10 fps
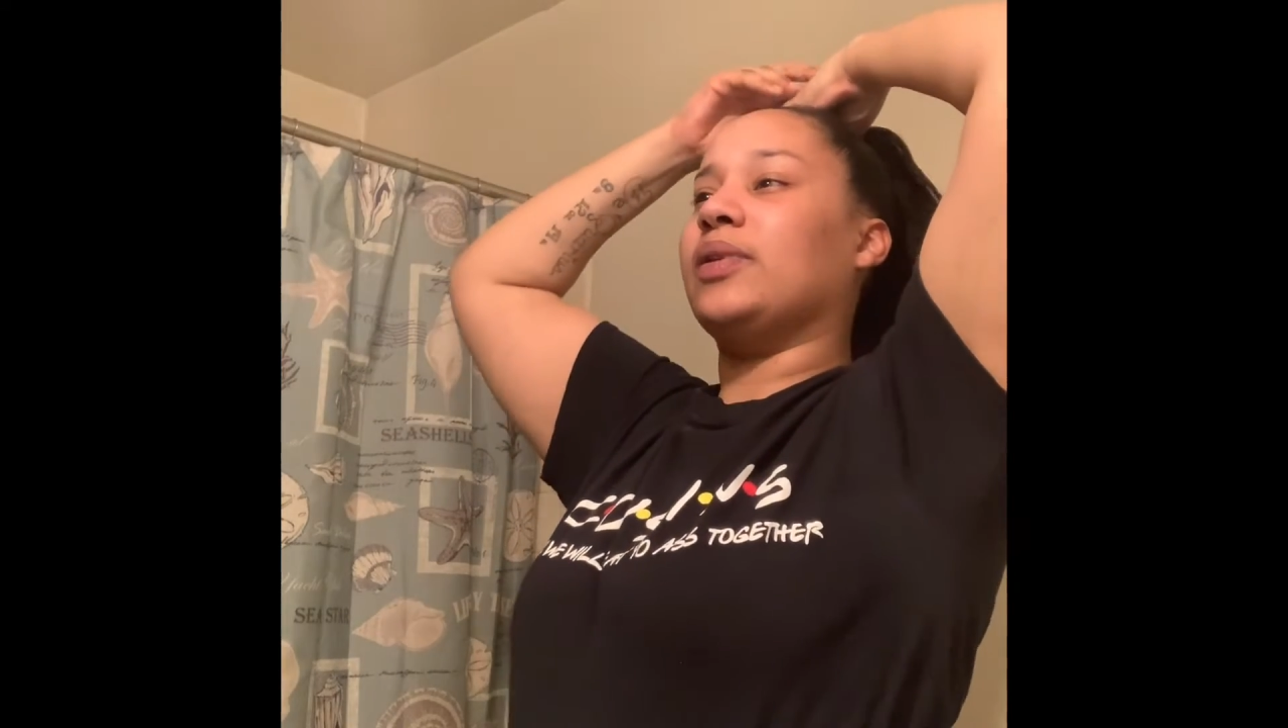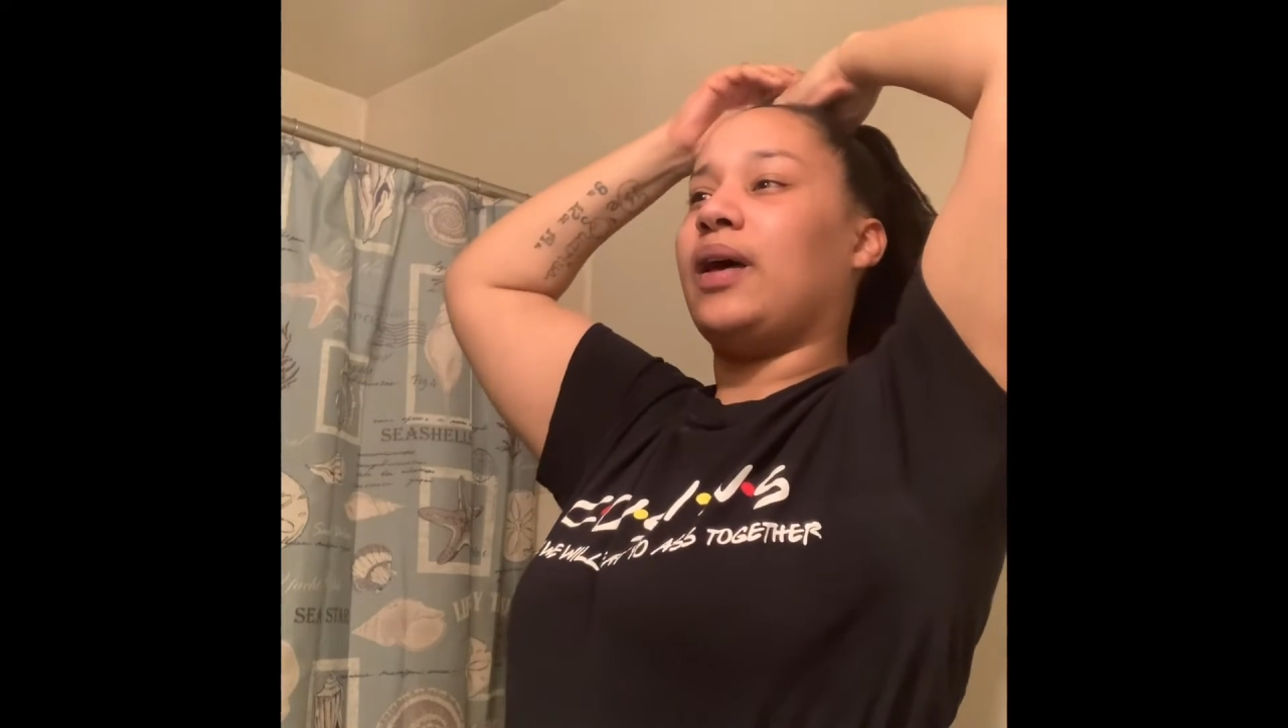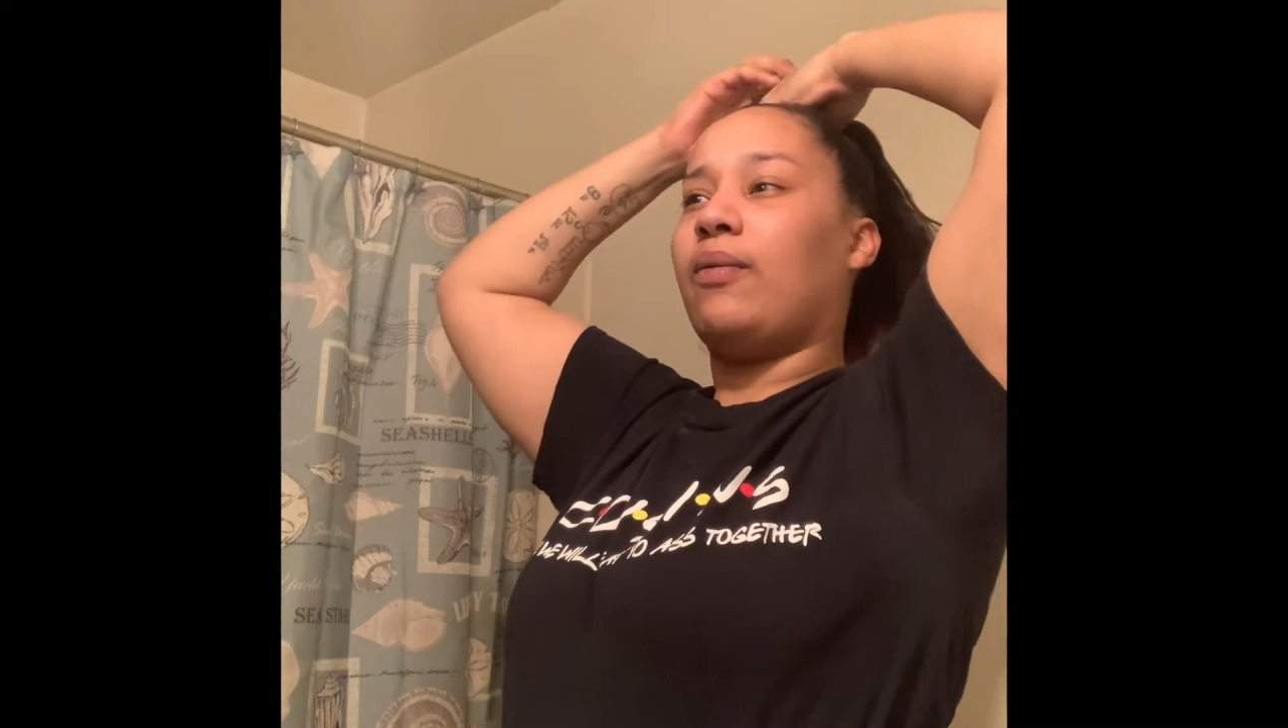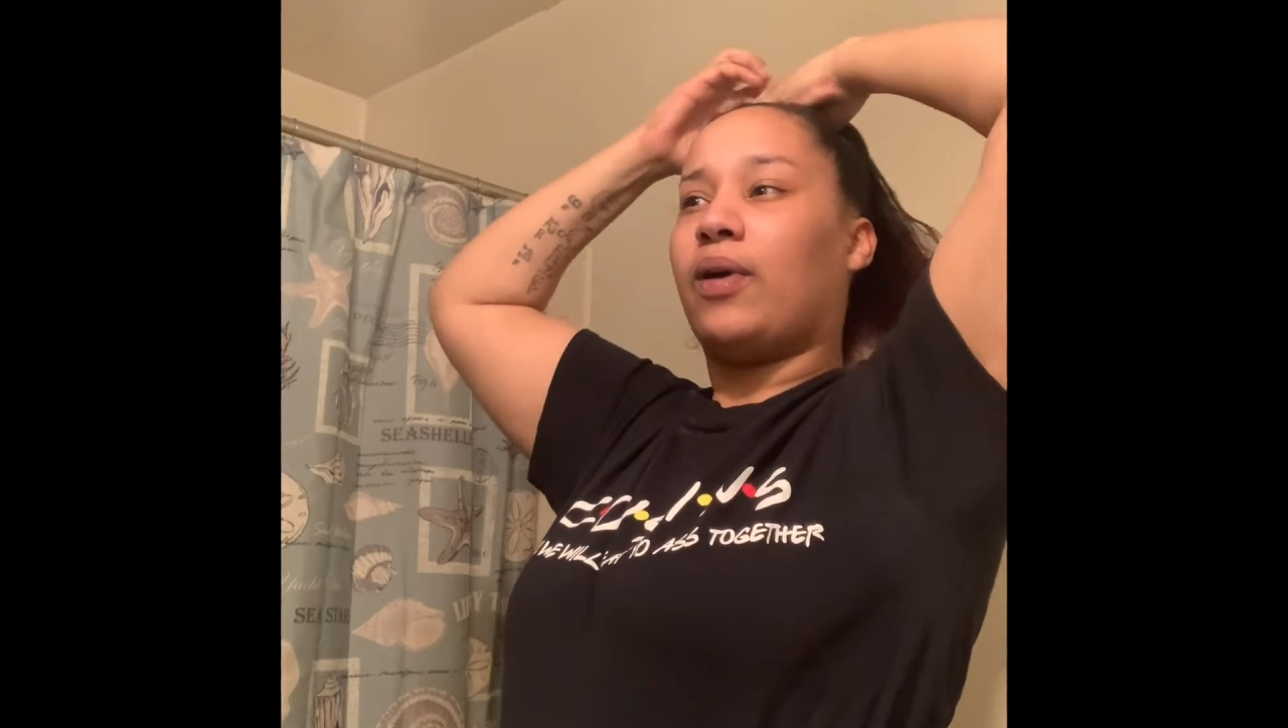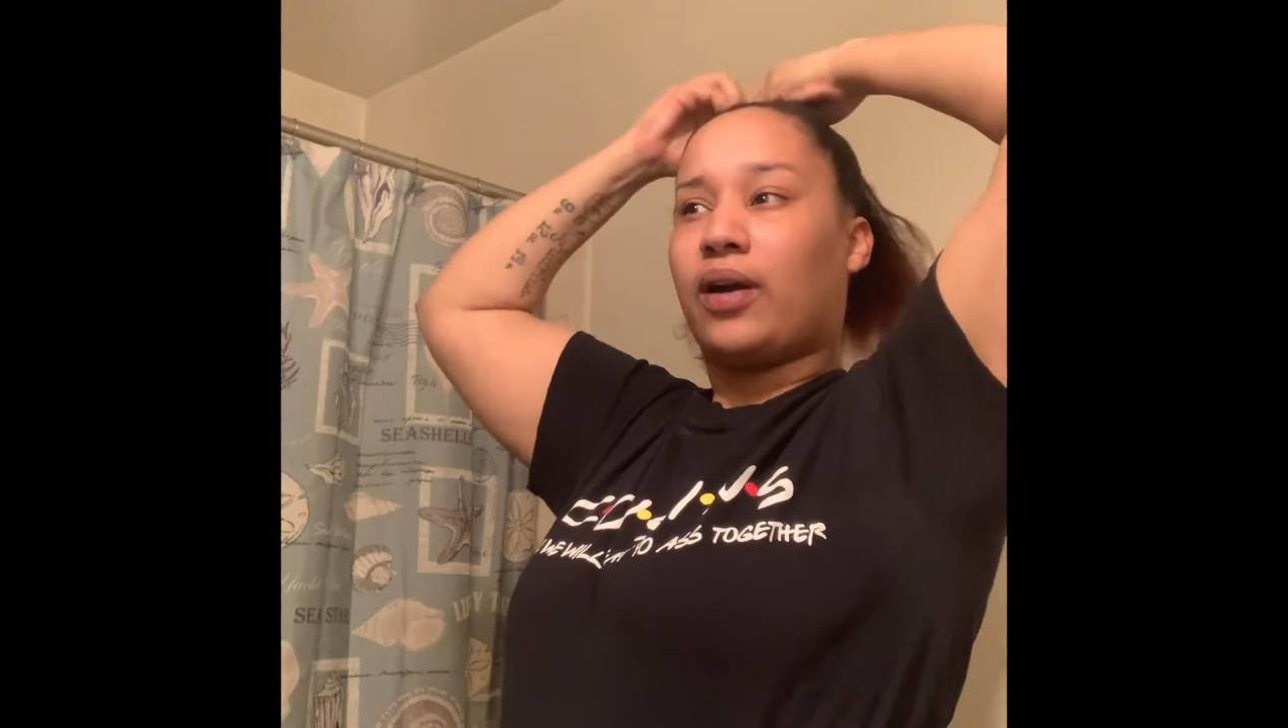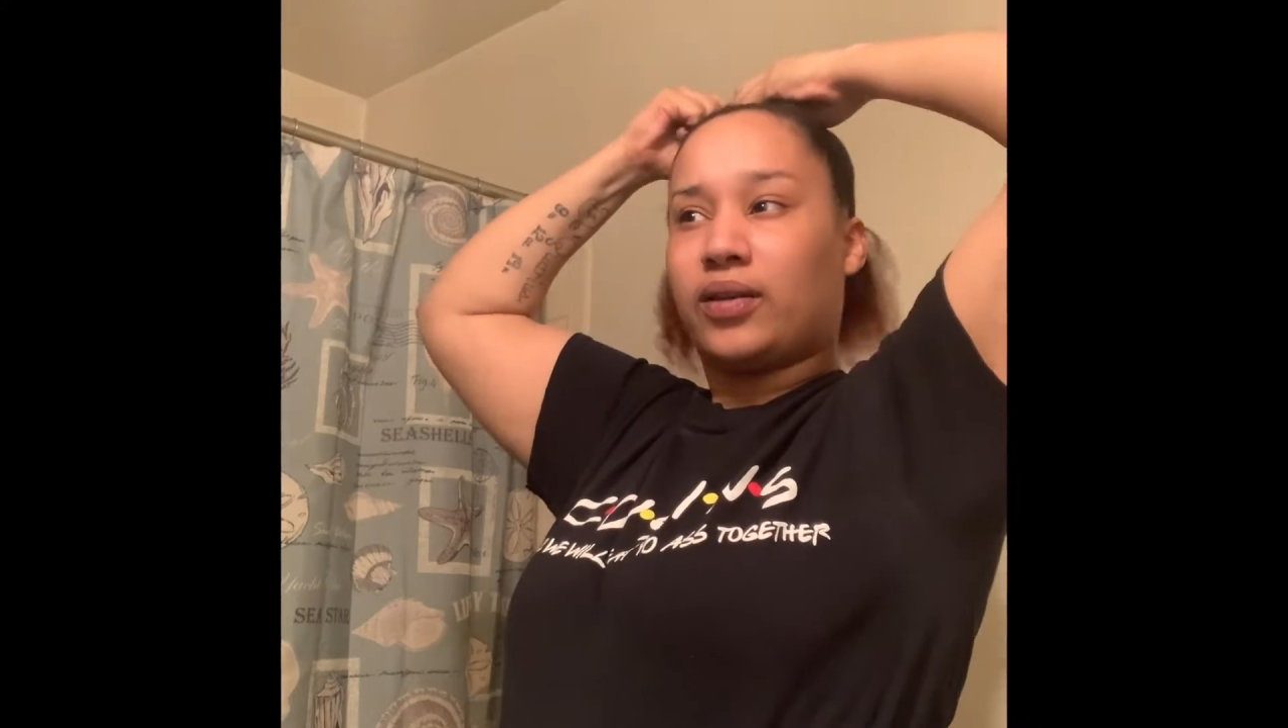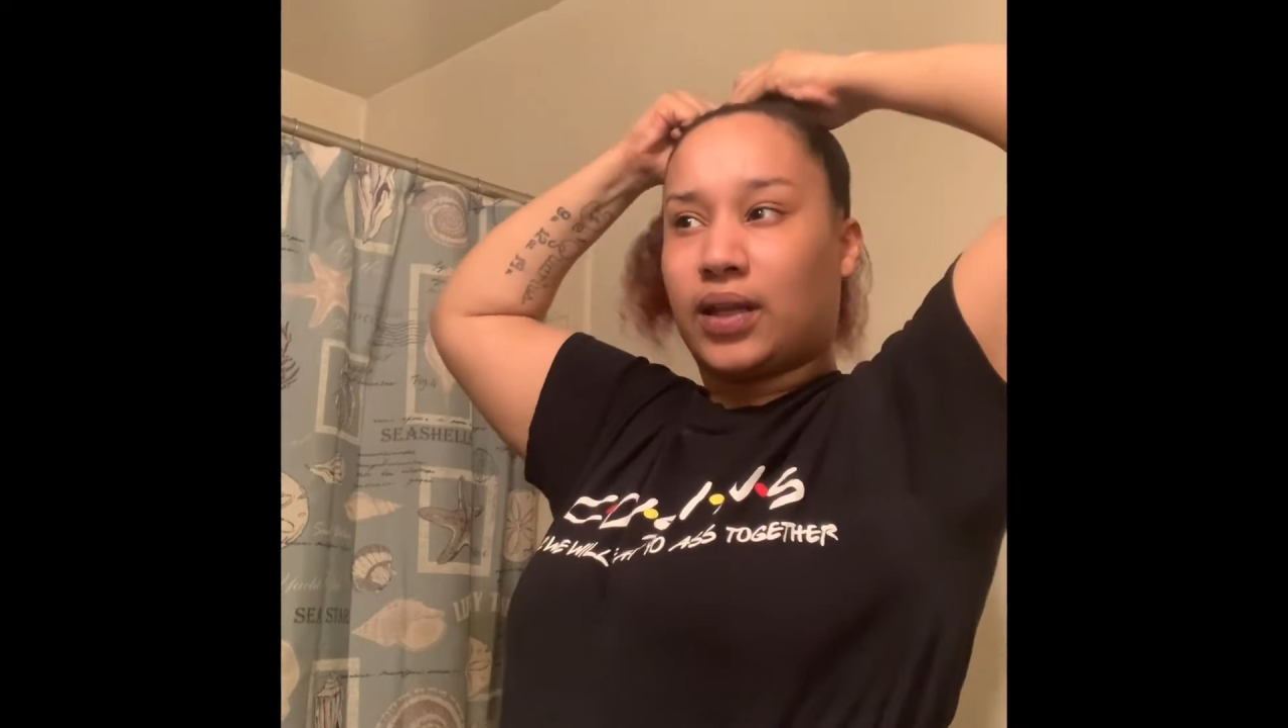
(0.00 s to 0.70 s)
at work